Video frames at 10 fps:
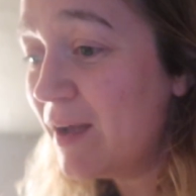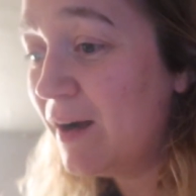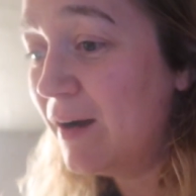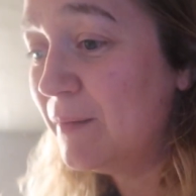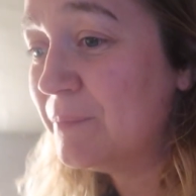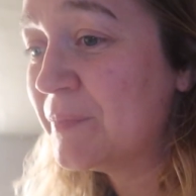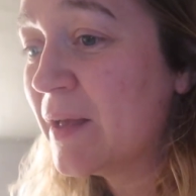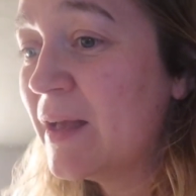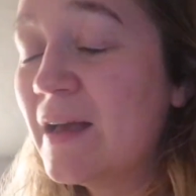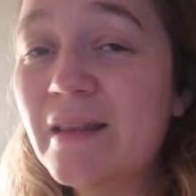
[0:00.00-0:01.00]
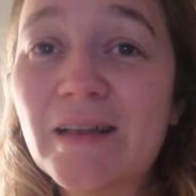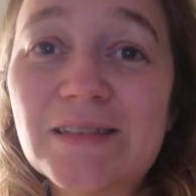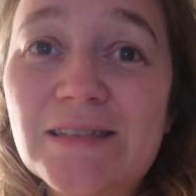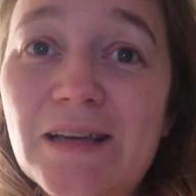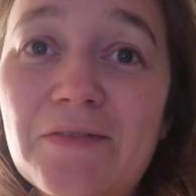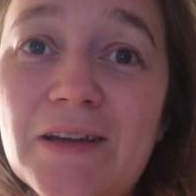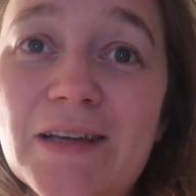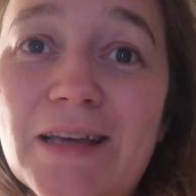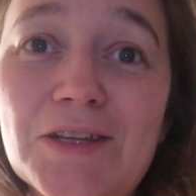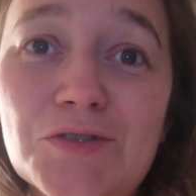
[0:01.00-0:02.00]
Um, that's
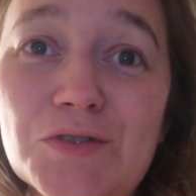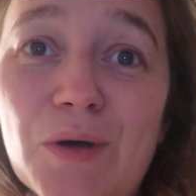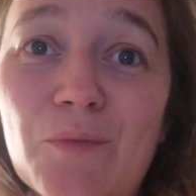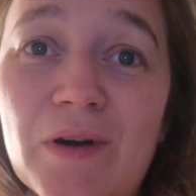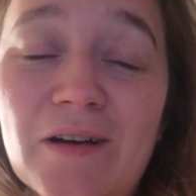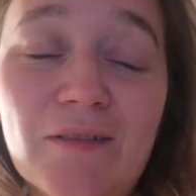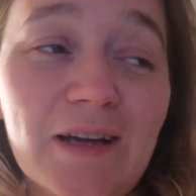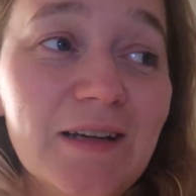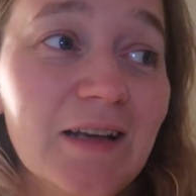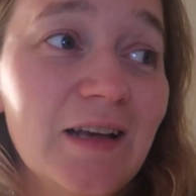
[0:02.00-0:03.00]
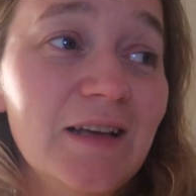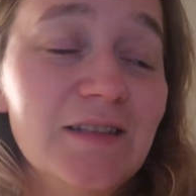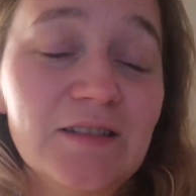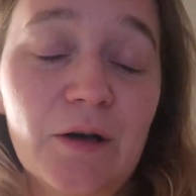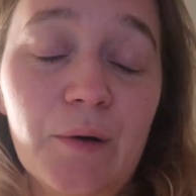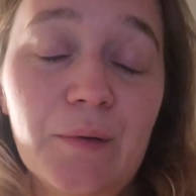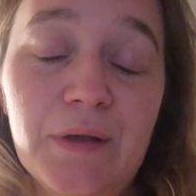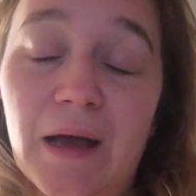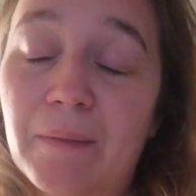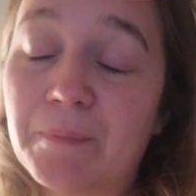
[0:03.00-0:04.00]
definitely gets you somewhere, right? So
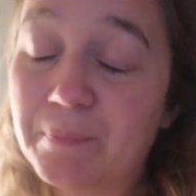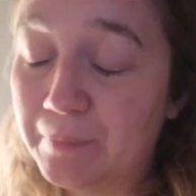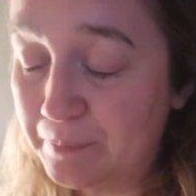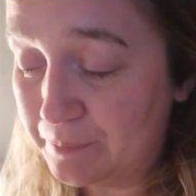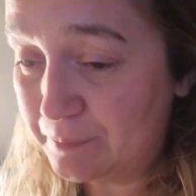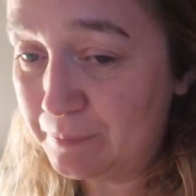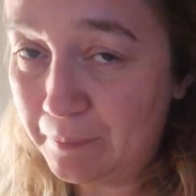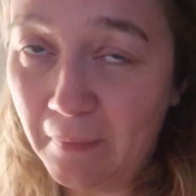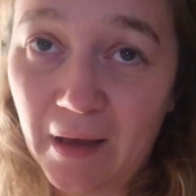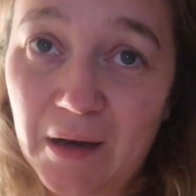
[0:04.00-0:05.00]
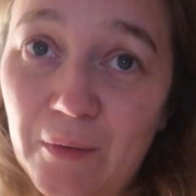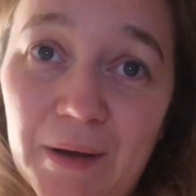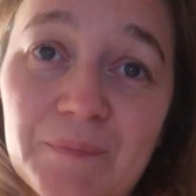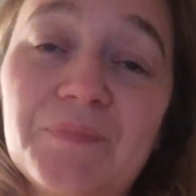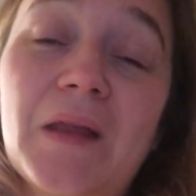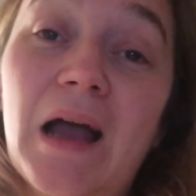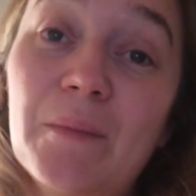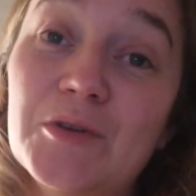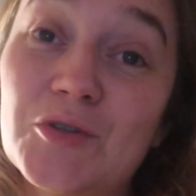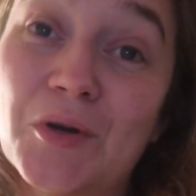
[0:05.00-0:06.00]
yeah, anyway,
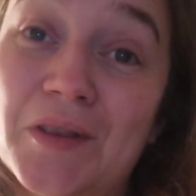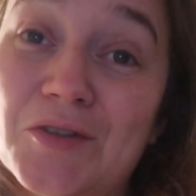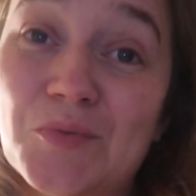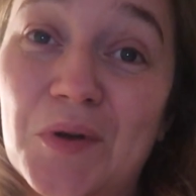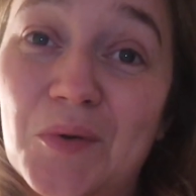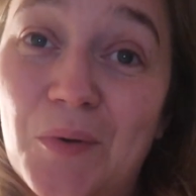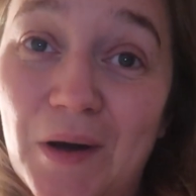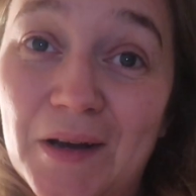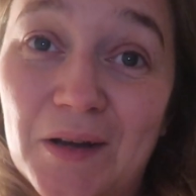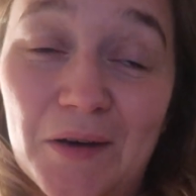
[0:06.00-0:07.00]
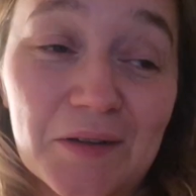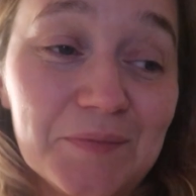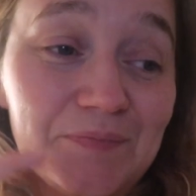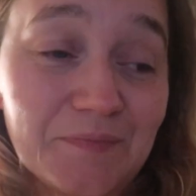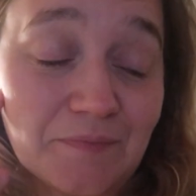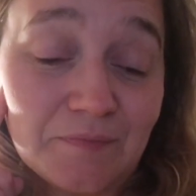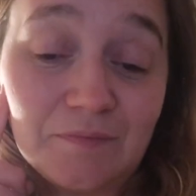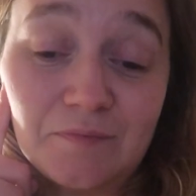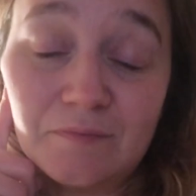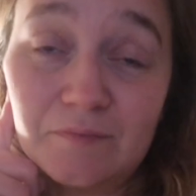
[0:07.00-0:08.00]
I'm enjoying this one quite a lot.
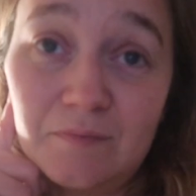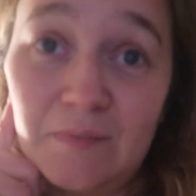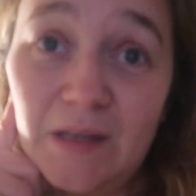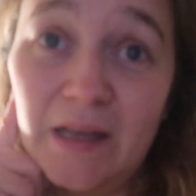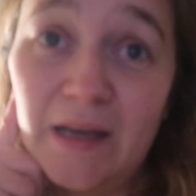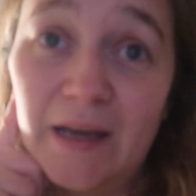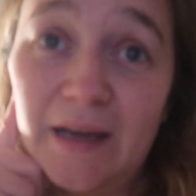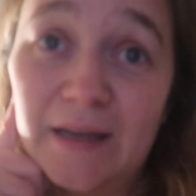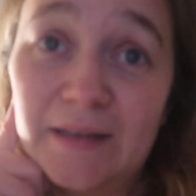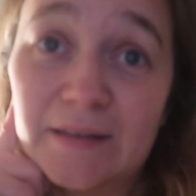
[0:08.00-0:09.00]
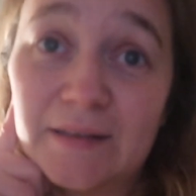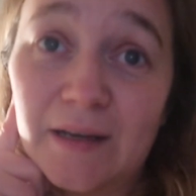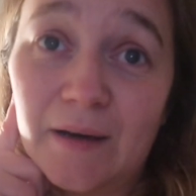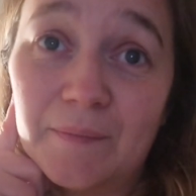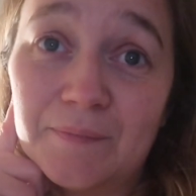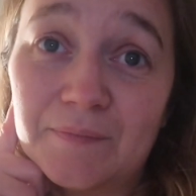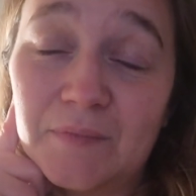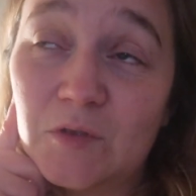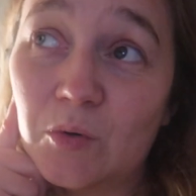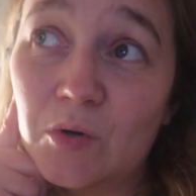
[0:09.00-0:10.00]
And um,
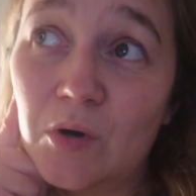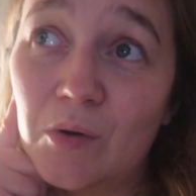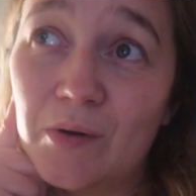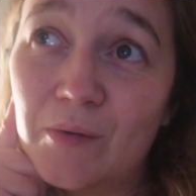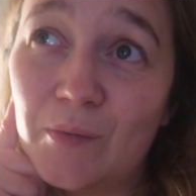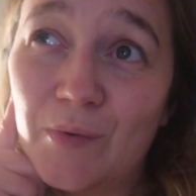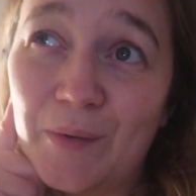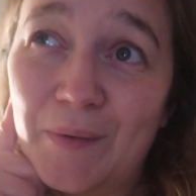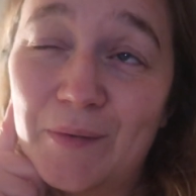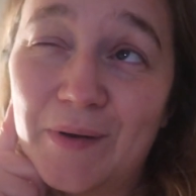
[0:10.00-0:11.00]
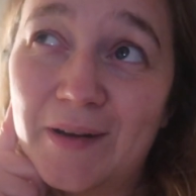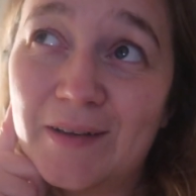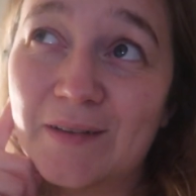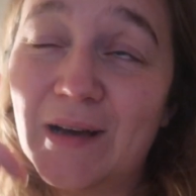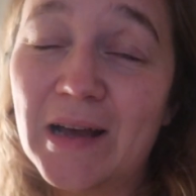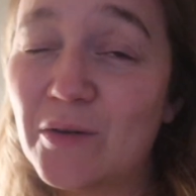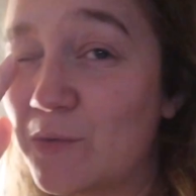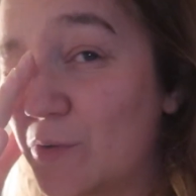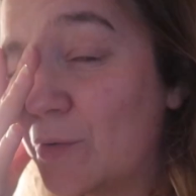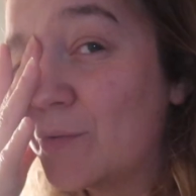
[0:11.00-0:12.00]
don't know what my rating, I
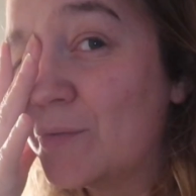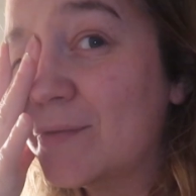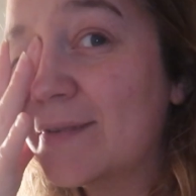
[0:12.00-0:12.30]
don't know